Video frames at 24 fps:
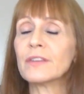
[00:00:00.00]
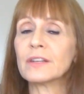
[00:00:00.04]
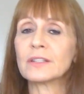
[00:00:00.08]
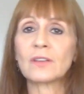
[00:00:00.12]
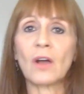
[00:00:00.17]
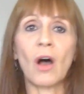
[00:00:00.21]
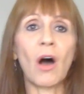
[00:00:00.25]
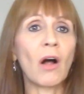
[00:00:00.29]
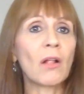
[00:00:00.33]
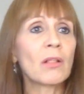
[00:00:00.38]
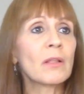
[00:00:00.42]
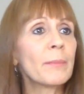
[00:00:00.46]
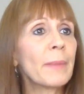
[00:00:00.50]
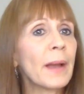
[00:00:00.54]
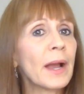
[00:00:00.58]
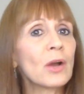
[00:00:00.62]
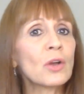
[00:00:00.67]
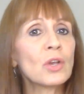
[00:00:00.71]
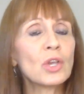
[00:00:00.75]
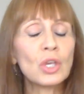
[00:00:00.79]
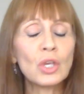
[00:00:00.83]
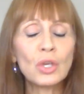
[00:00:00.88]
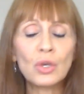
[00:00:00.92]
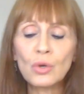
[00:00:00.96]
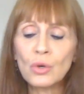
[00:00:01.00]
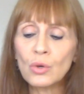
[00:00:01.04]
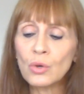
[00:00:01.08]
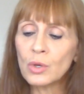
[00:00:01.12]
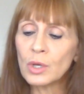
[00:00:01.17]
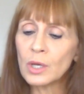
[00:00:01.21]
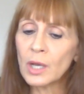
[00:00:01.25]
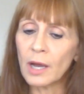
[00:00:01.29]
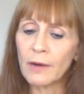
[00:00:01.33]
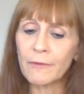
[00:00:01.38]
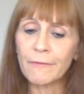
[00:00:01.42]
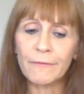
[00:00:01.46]
It's all about you.
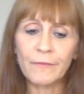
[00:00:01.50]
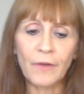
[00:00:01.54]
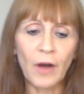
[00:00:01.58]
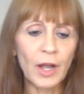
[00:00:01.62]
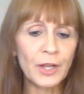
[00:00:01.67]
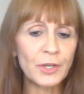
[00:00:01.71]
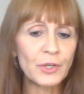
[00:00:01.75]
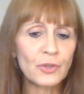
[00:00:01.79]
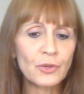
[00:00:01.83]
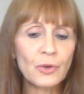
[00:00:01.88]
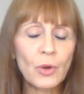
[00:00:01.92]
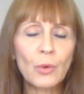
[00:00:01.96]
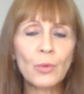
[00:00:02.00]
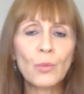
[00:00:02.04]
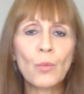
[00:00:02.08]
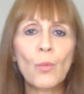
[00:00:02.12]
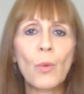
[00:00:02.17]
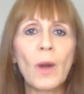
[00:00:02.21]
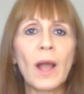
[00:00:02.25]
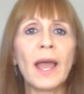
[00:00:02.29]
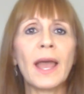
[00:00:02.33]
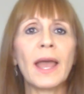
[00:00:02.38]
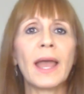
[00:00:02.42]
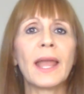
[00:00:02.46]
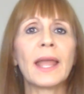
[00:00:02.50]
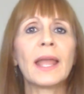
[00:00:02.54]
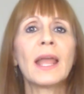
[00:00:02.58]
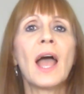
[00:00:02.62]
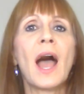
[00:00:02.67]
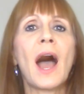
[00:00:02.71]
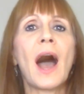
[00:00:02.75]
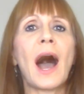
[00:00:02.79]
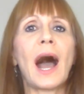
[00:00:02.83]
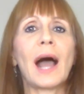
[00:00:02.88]
You got to find your own way.